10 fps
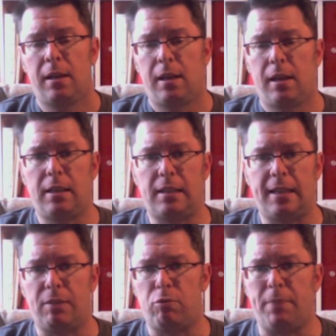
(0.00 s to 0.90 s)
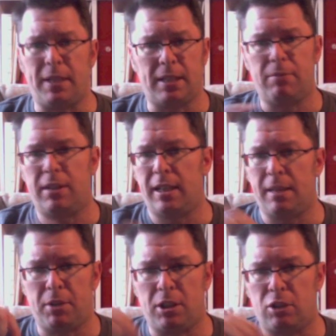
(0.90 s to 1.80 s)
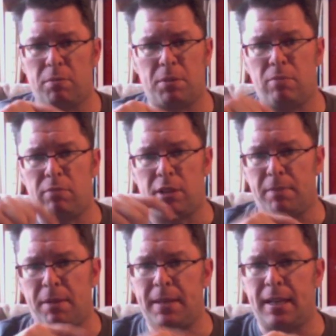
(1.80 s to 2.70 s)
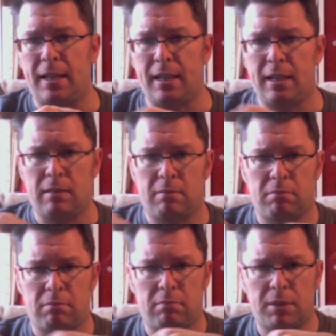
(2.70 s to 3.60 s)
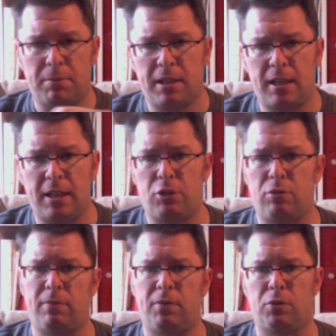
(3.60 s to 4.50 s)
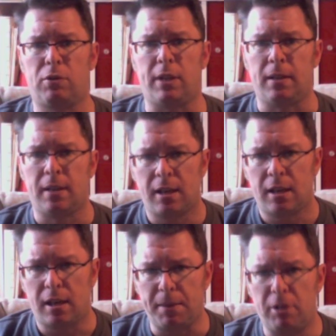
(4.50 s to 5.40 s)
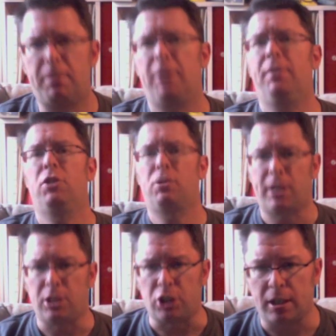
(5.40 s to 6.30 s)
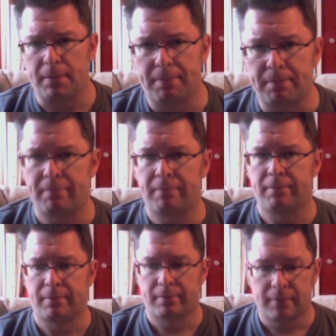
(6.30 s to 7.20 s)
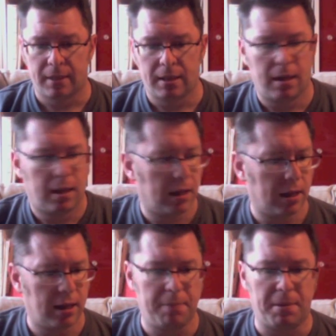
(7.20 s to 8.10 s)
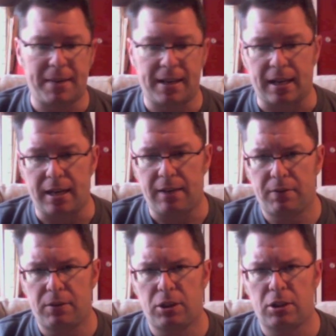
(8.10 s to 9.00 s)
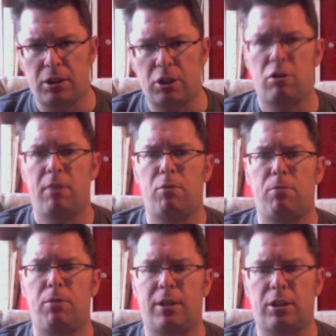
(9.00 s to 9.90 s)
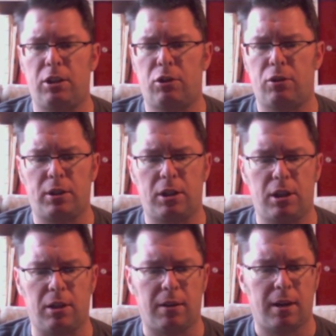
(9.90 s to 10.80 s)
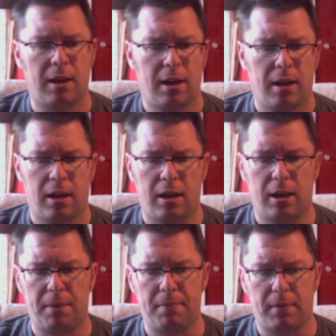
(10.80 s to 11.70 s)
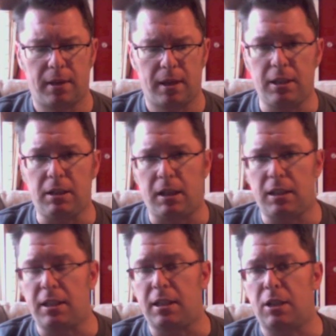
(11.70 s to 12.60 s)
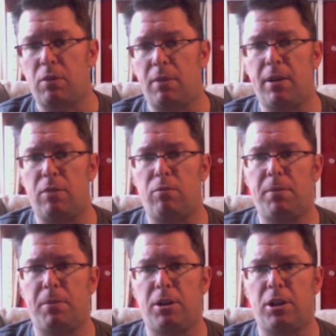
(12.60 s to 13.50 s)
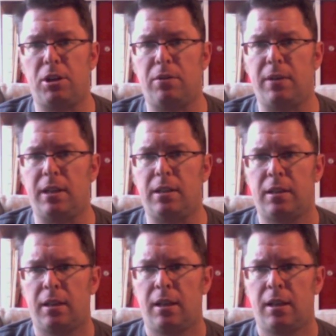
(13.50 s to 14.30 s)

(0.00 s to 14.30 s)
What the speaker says: His link will be somewhere in my description, which may be down here somewhere unless you're on full screen. I'm here in my very squeaky chair in my man cave. Just describe what we're actually trying to do. As he said quite well, what we want to do is